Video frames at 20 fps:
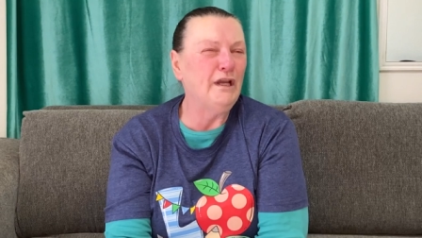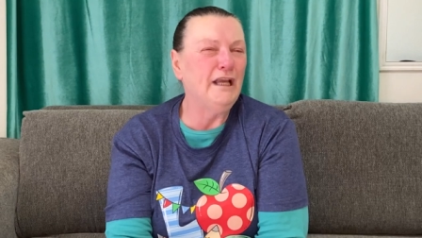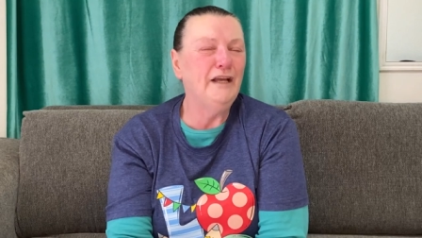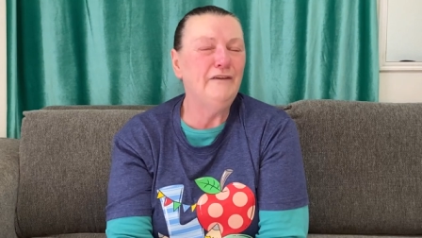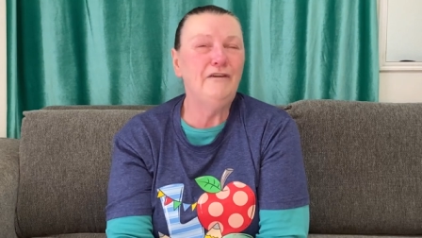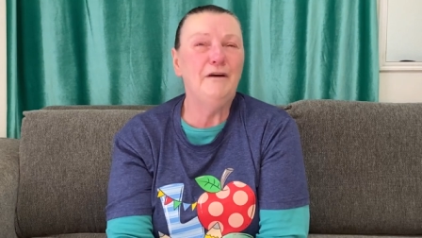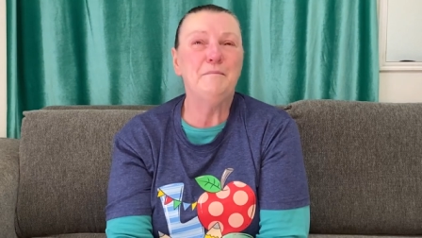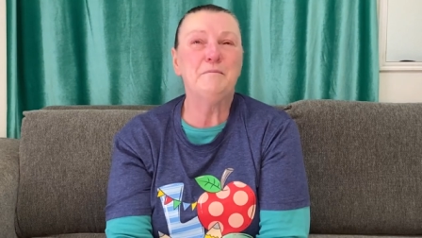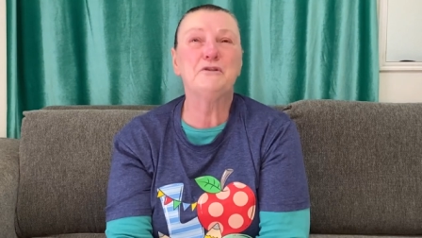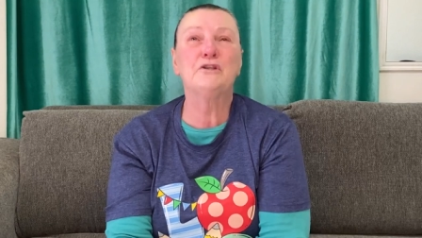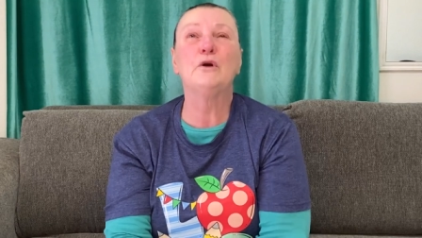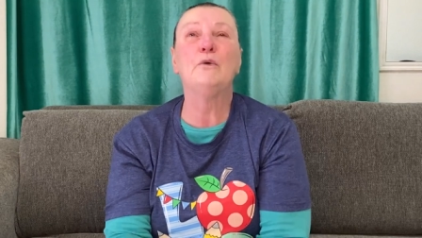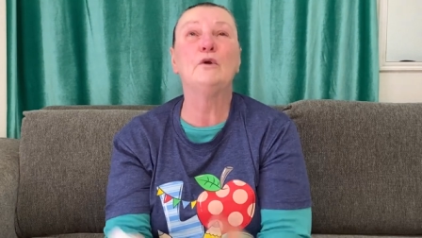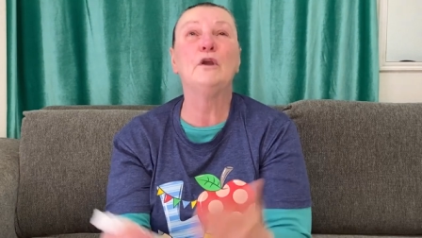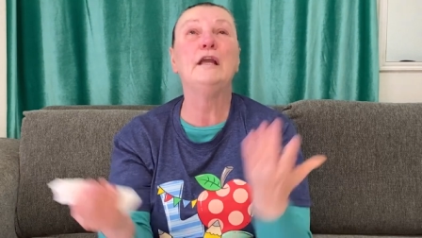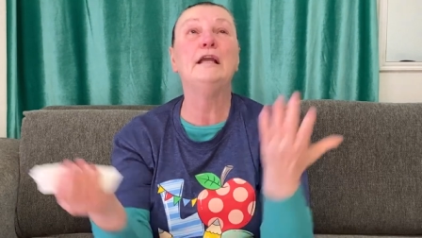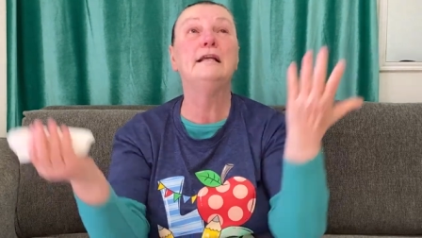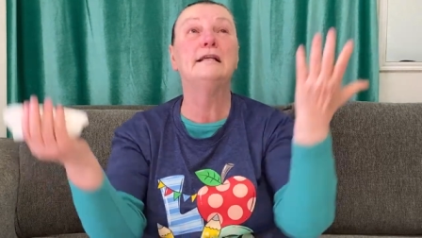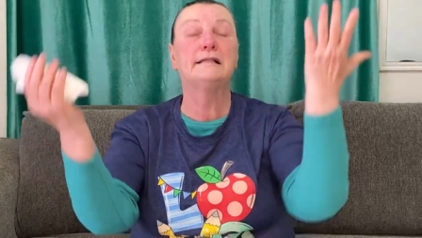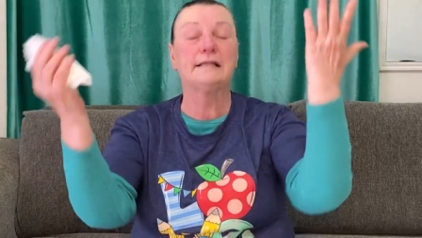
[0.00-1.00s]
give up so
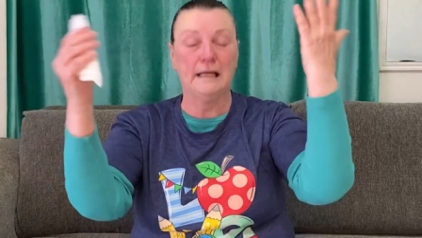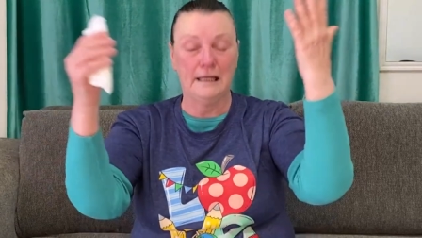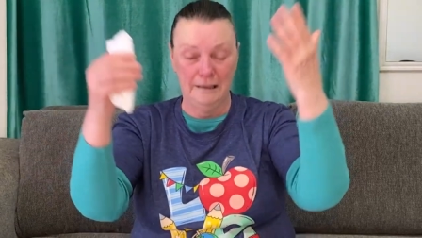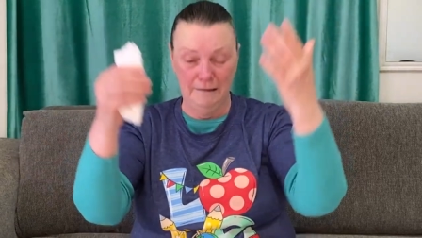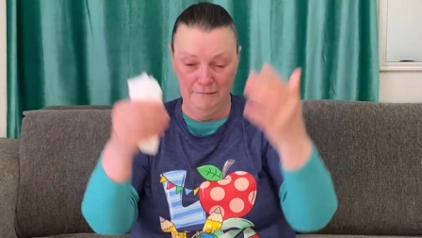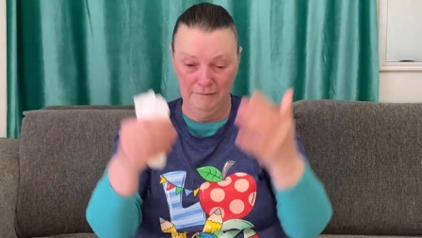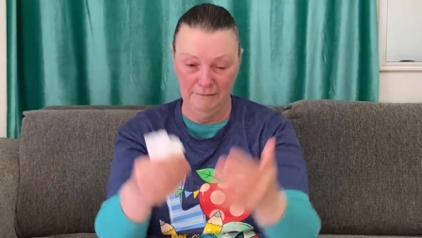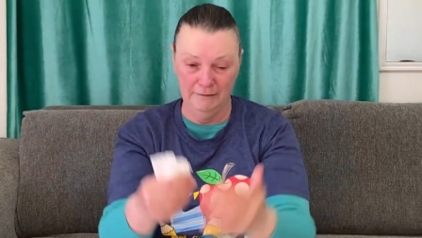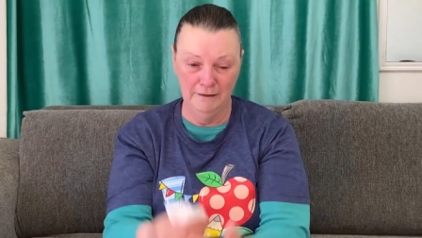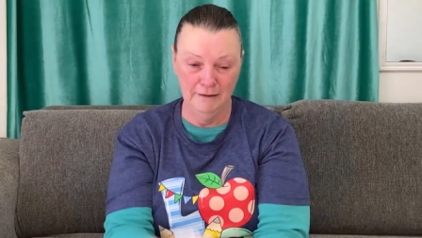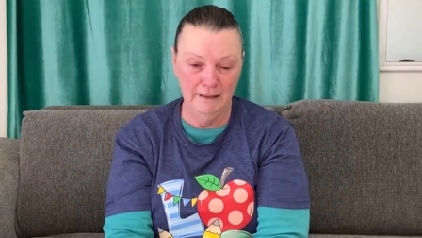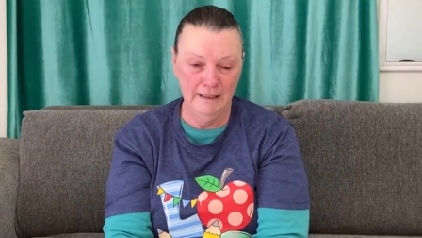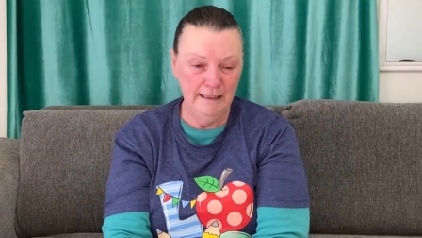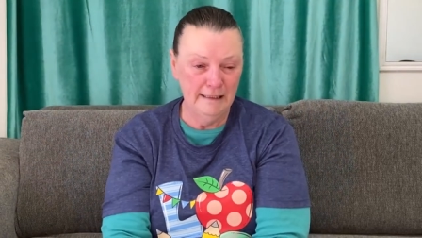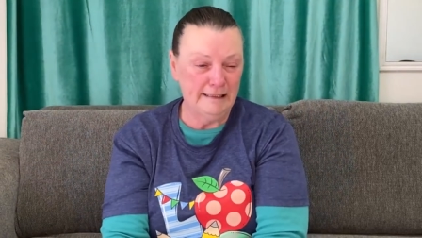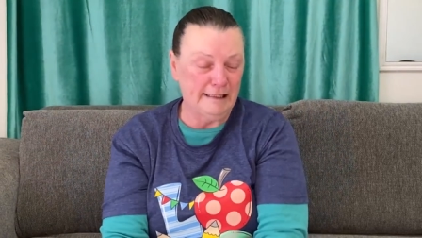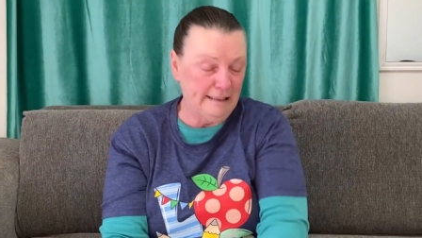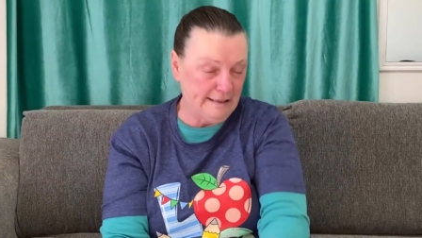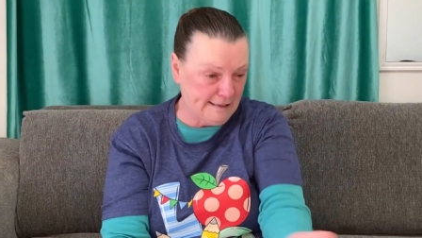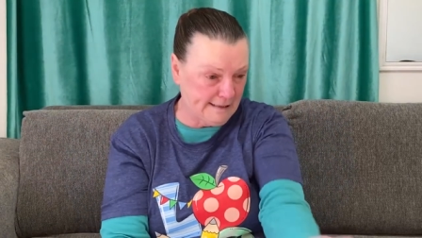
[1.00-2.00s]
easy
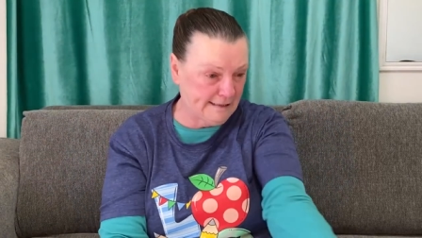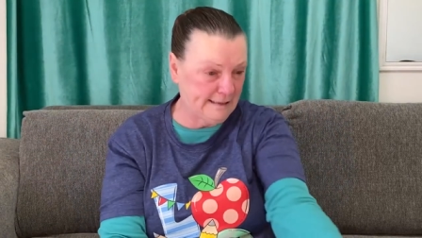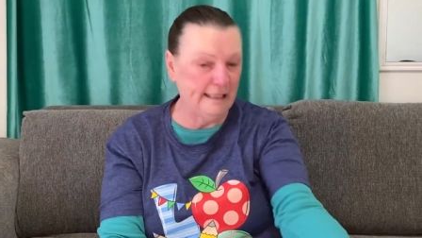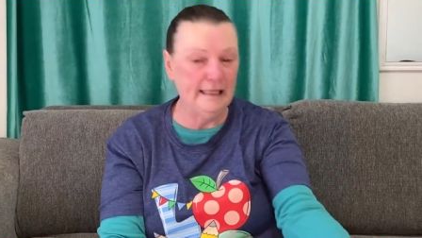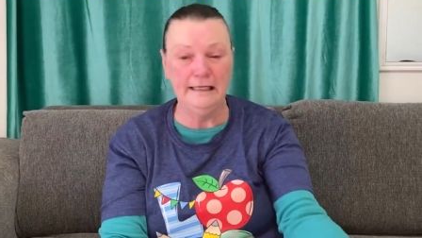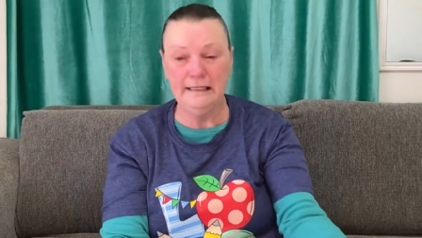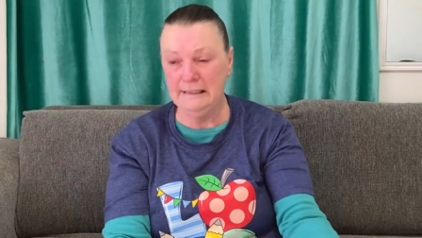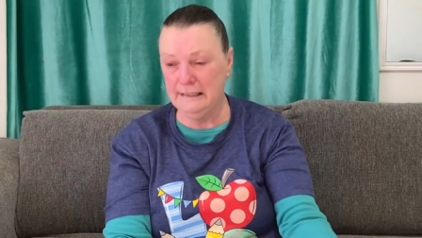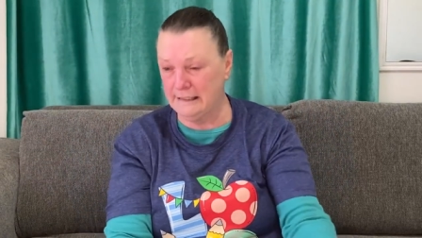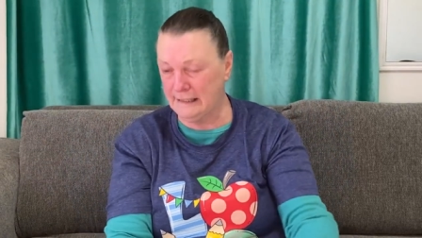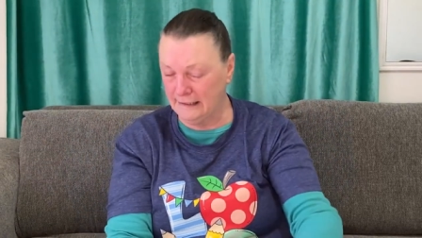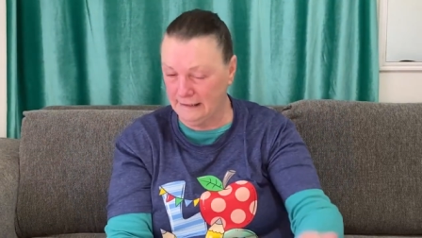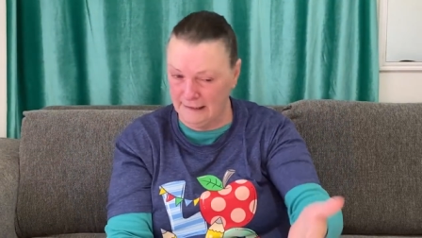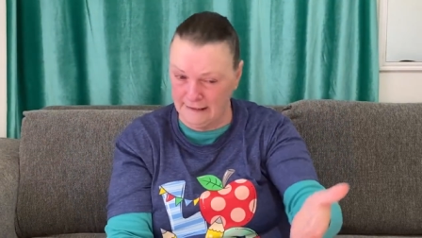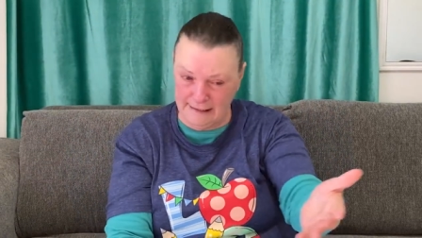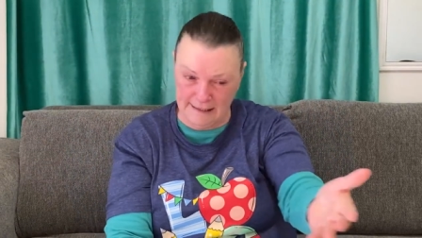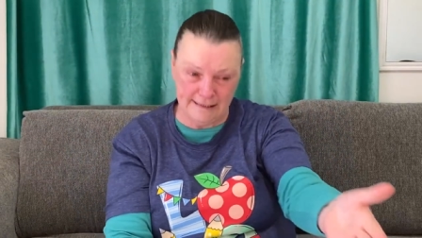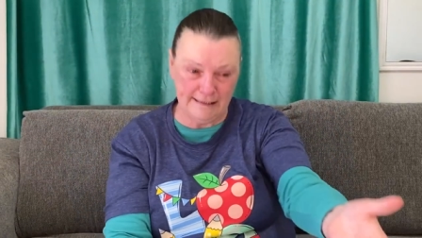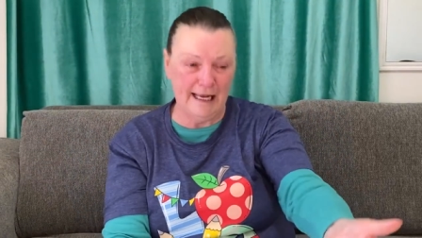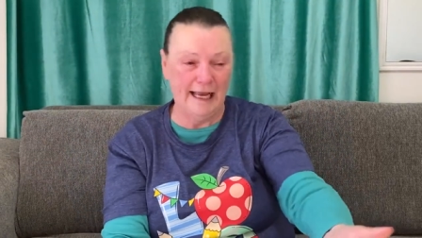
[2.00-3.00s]
to sins and the
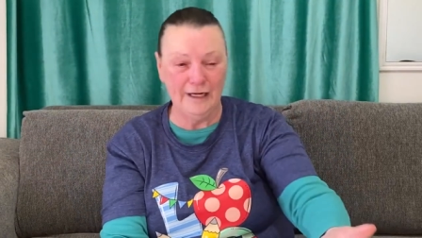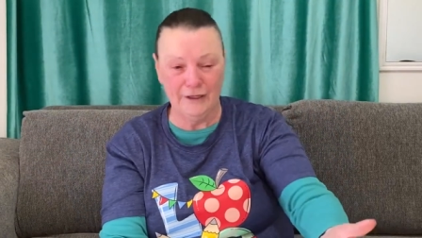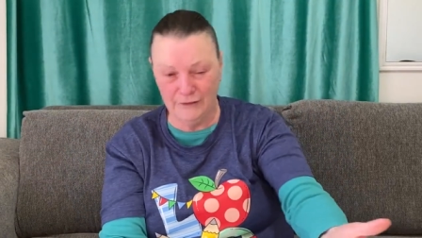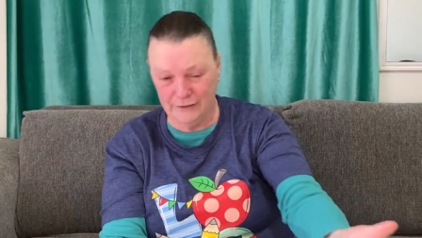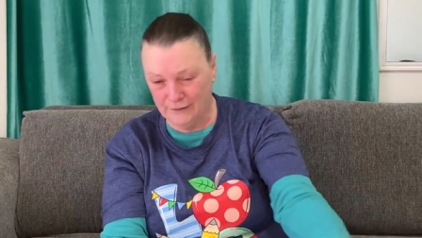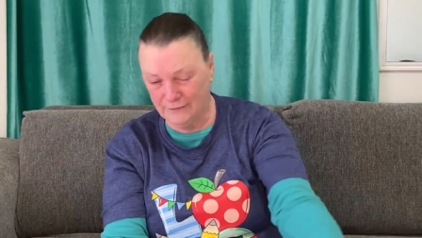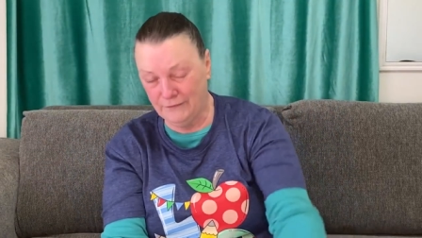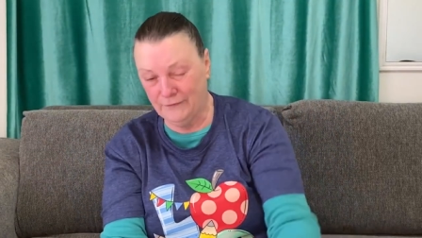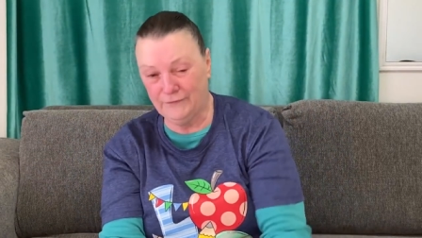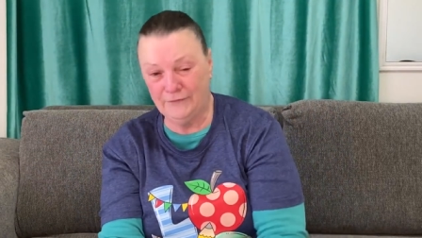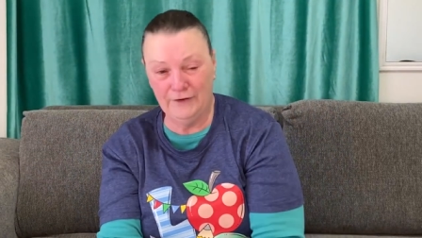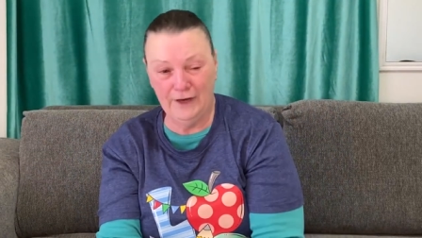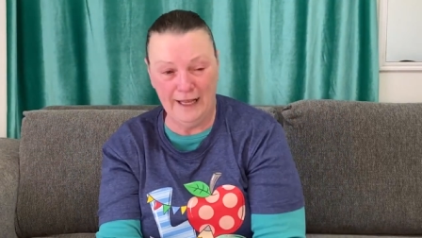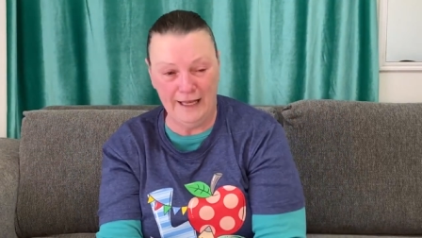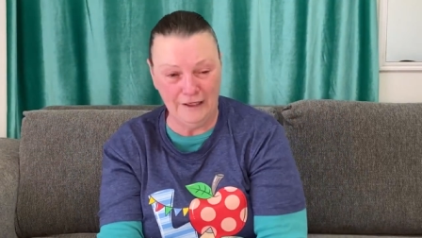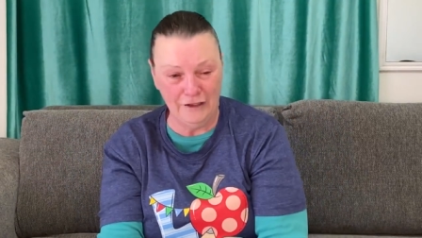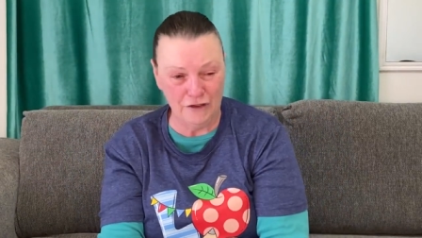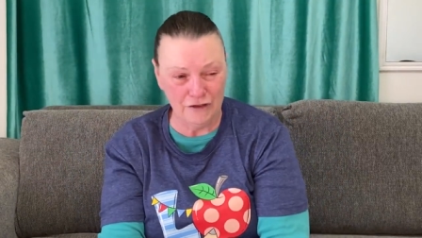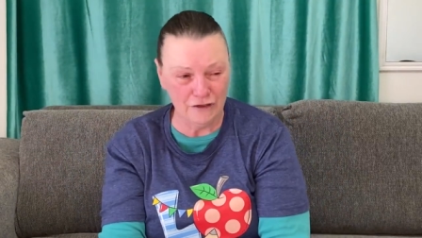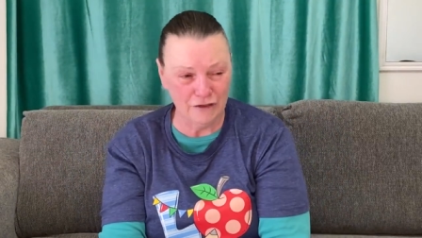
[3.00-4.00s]
desires of the
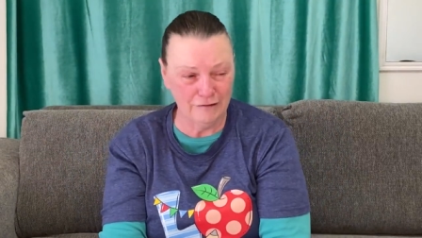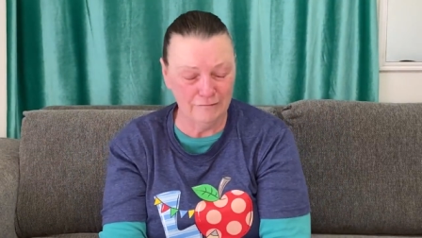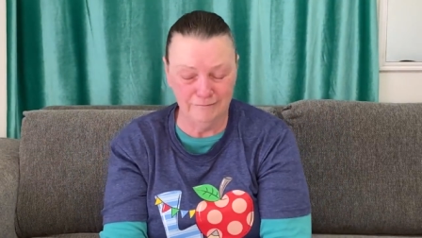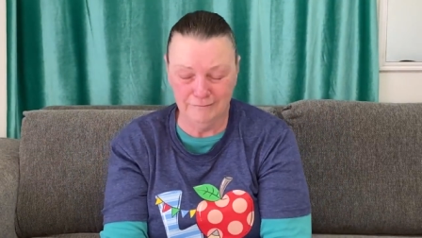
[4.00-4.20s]
flesh.